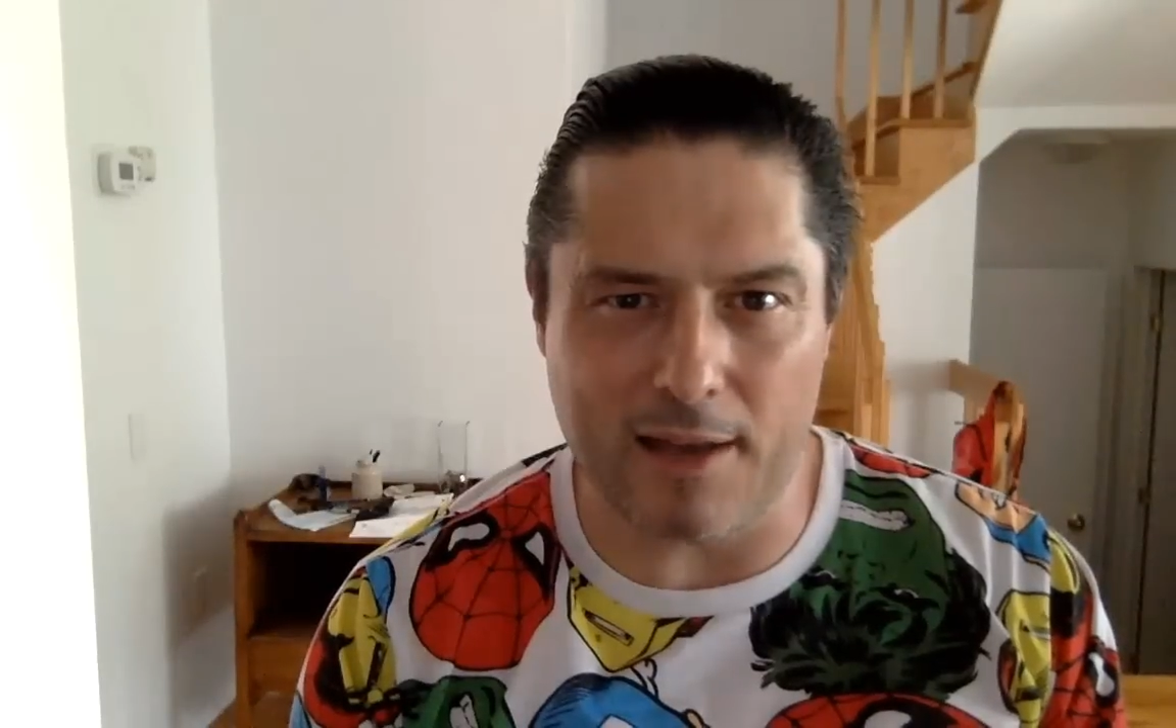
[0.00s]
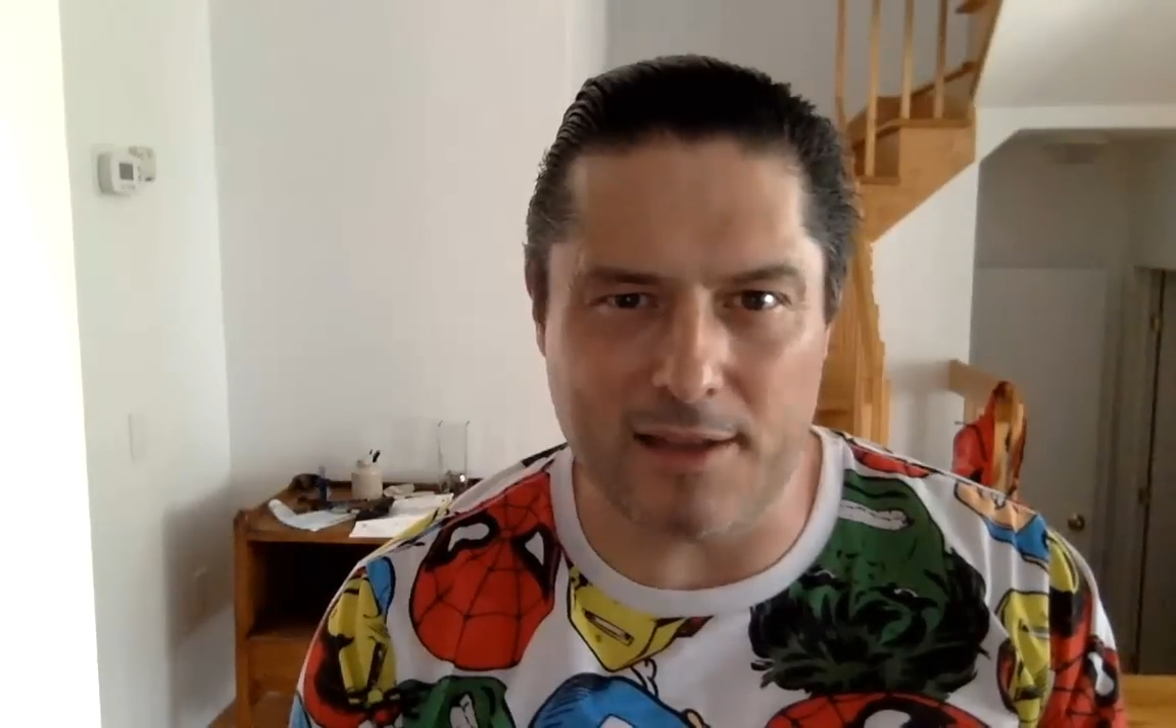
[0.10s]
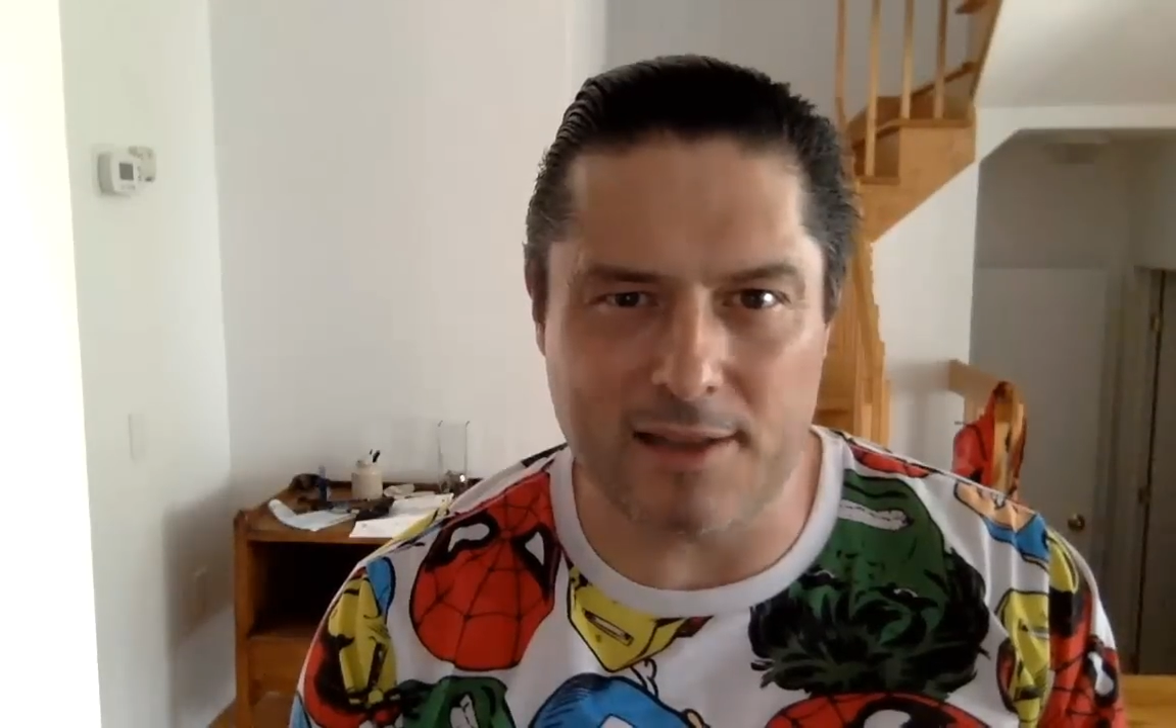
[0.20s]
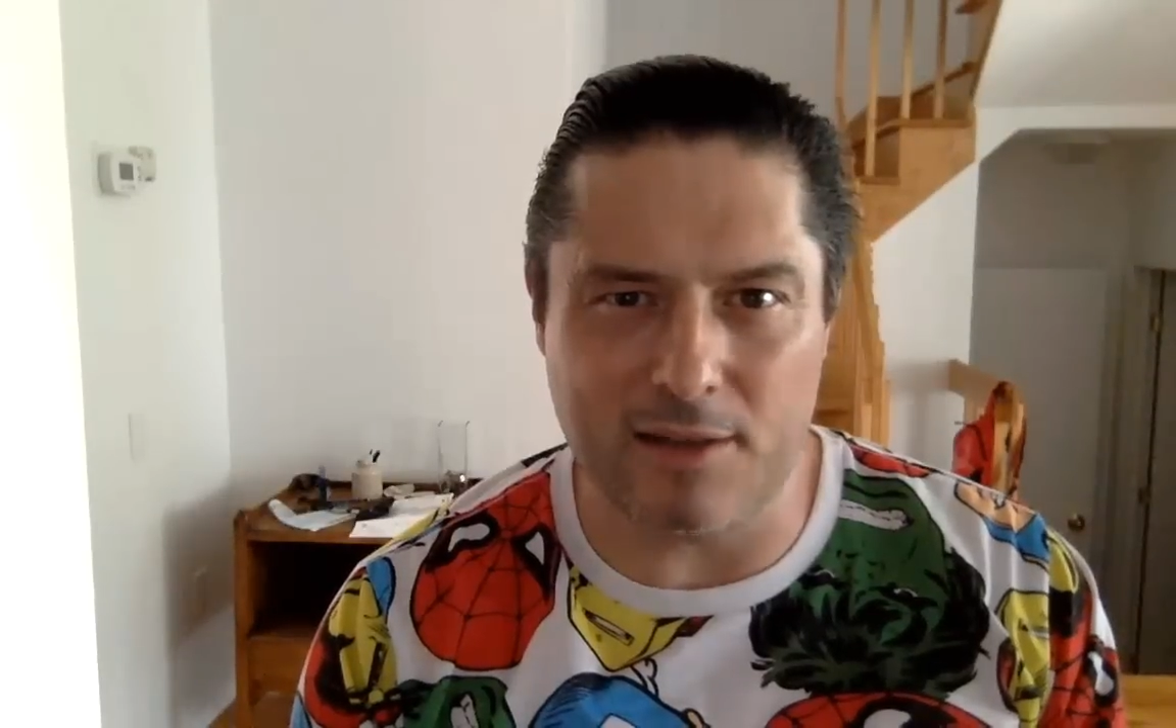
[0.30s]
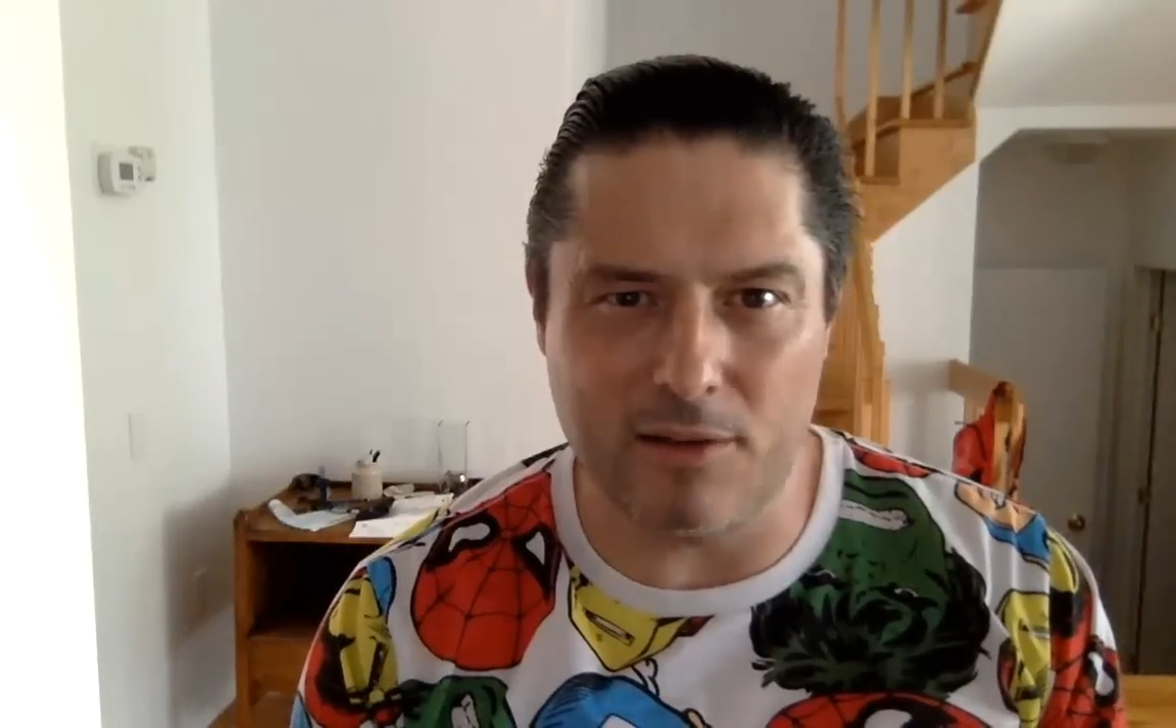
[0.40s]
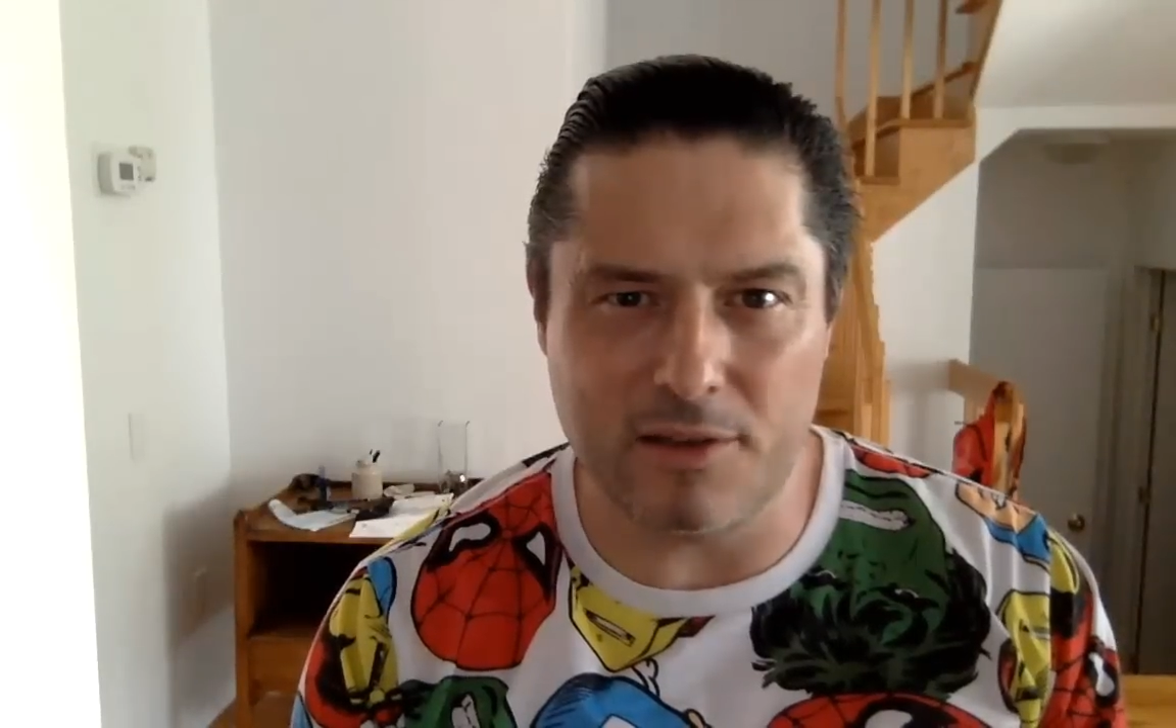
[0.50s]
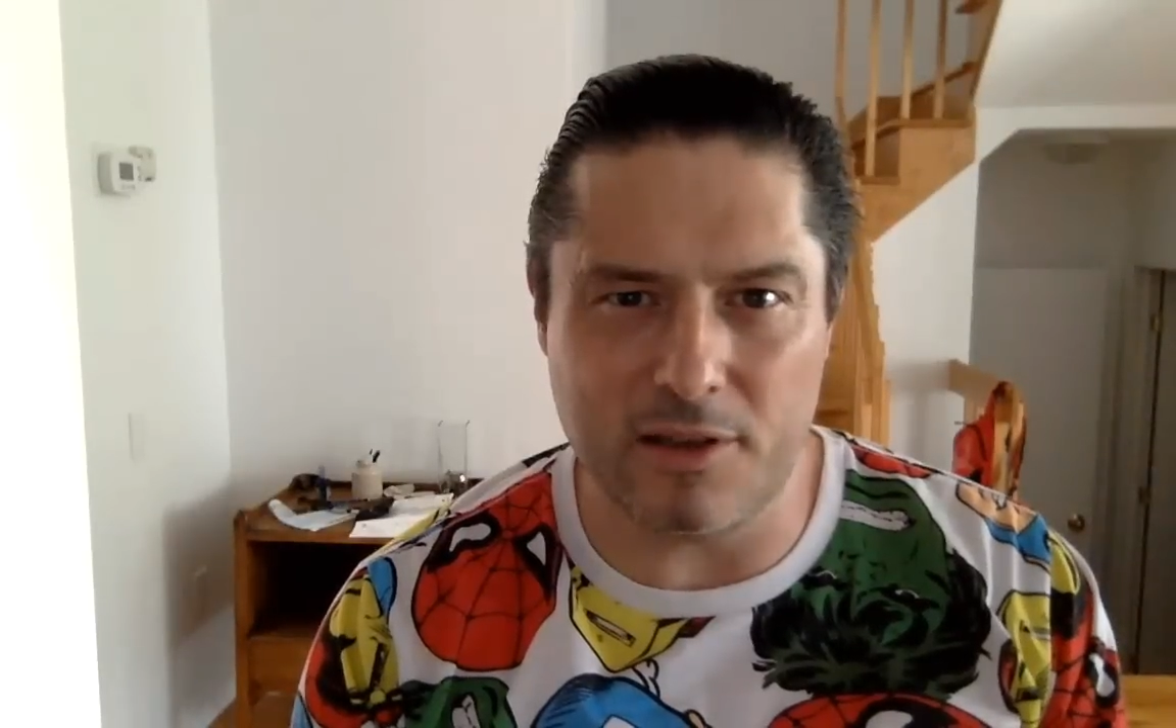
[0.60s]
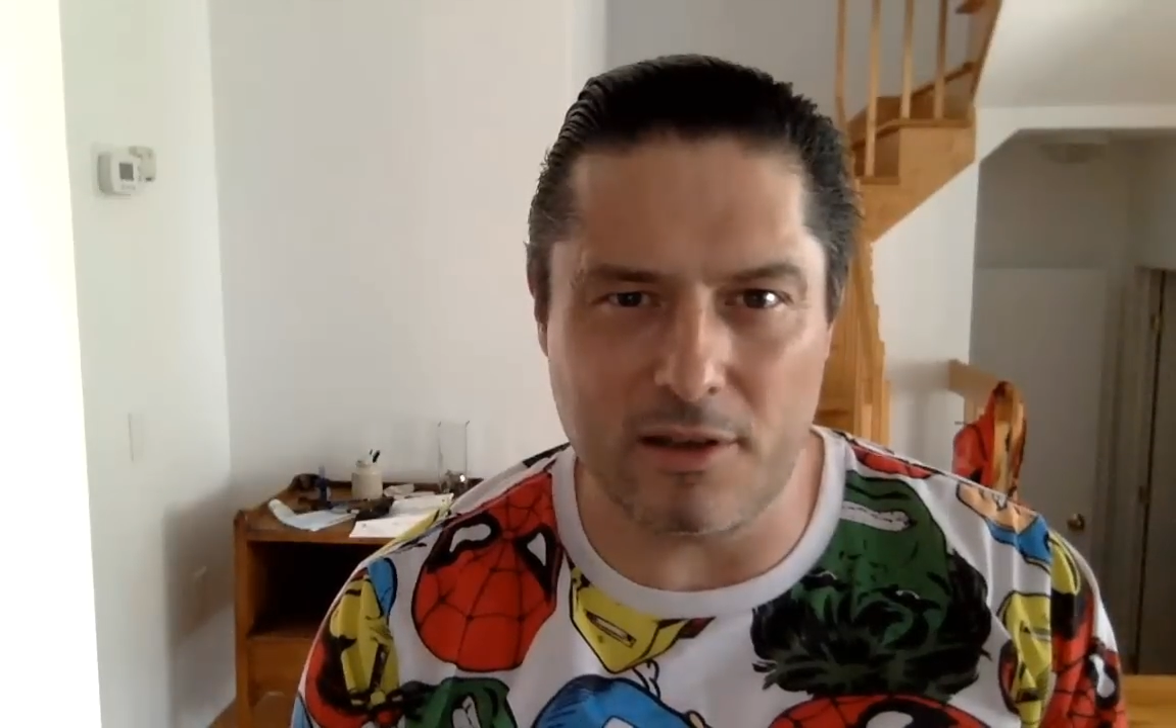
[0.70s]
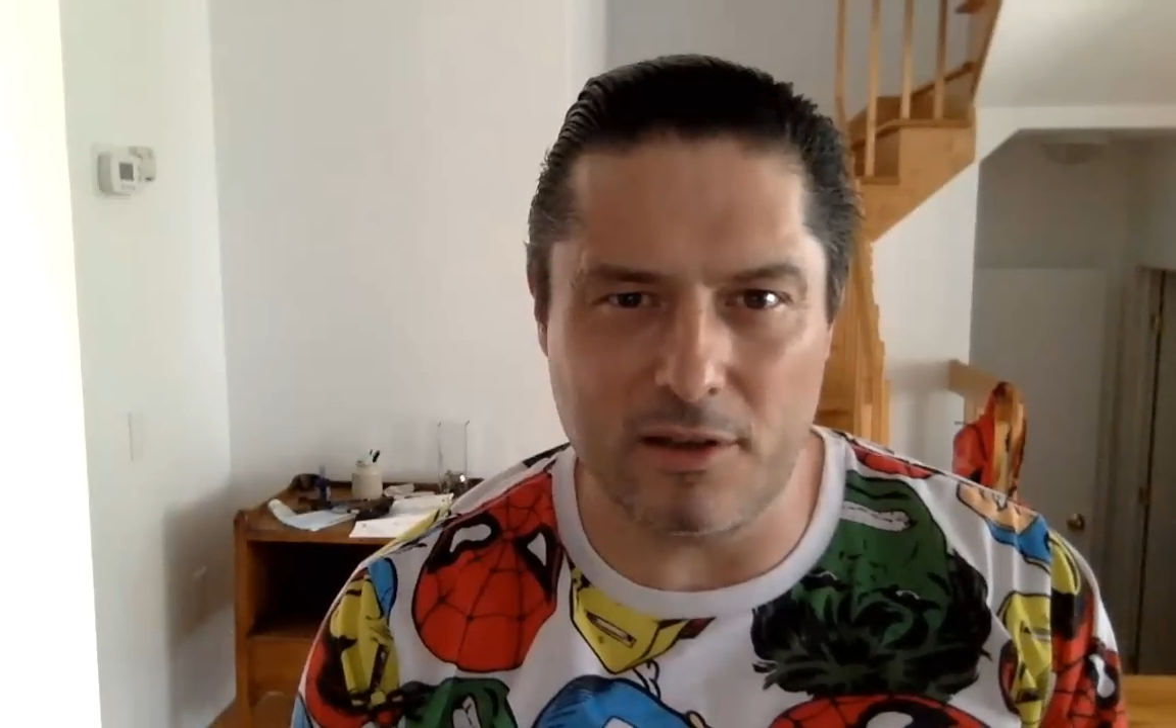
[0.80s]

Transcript: It still looks like